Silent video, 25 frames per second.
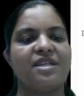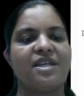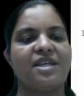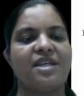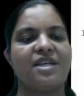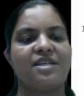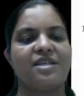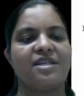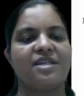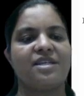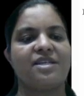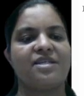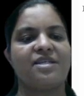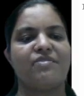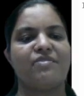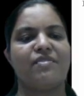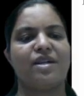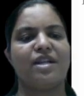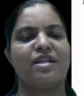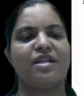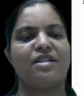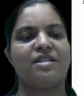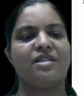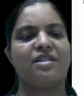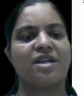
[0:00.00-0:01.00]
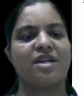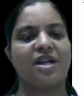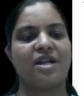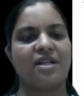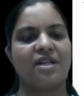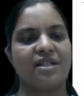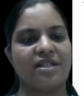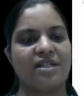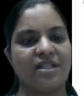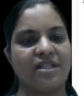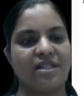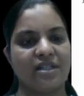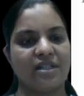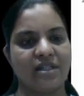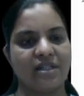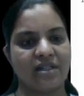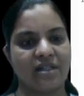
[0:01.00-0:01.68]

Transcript: assessment and strategic